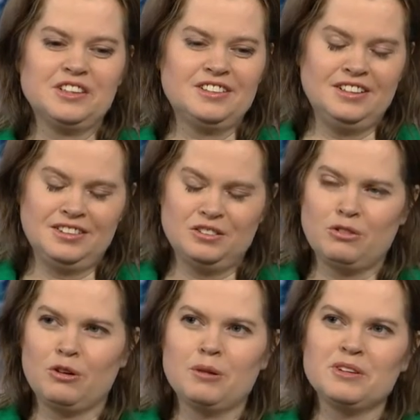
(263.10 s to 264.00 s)
the Citizens
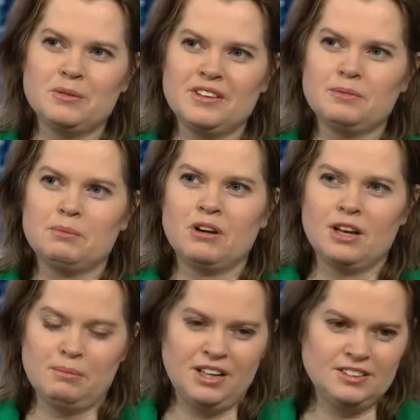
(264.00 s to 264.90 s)
Forum is one that's been brought up
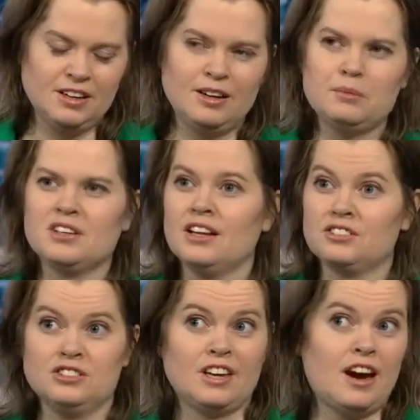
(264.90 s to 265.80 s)
many yeah. times, and
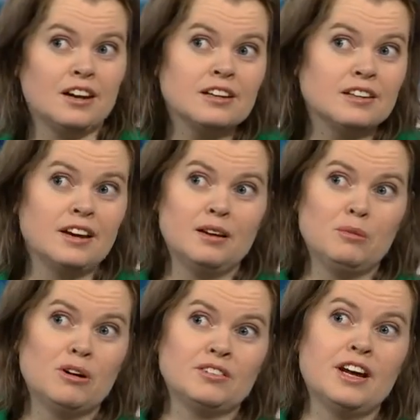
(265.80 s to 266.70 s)
Elections Canada taking
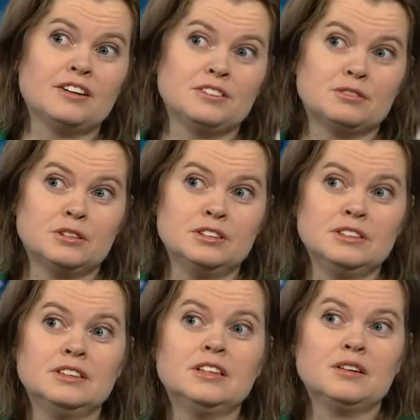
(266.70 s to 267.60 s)
more of an active role
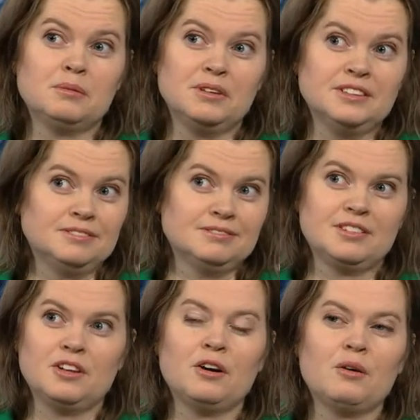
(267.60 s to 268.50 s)

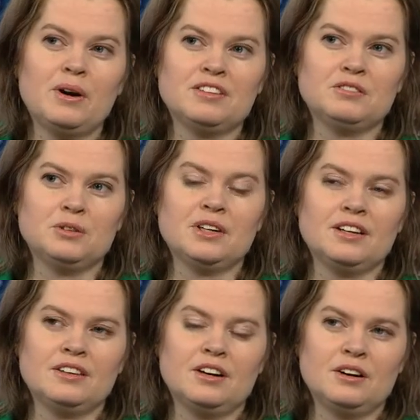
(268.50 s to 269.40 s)
there are ways of doing it
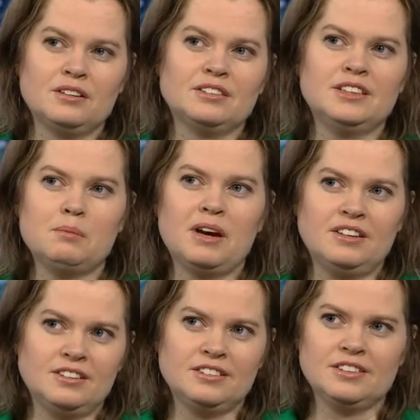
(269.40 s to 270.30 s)
that are
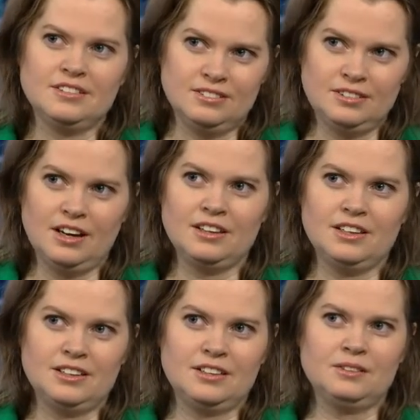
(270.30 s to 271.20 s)
independent. And I
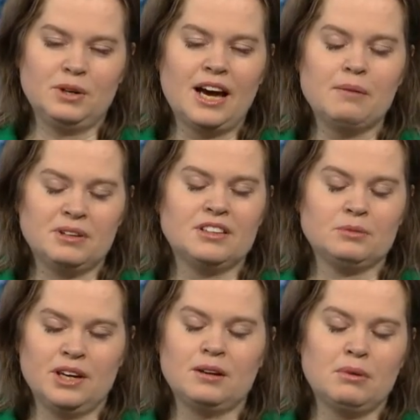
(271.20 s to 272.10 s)
think that what happened is
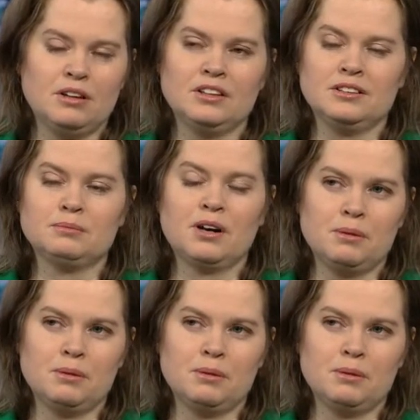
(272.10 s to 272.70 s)
we had polit party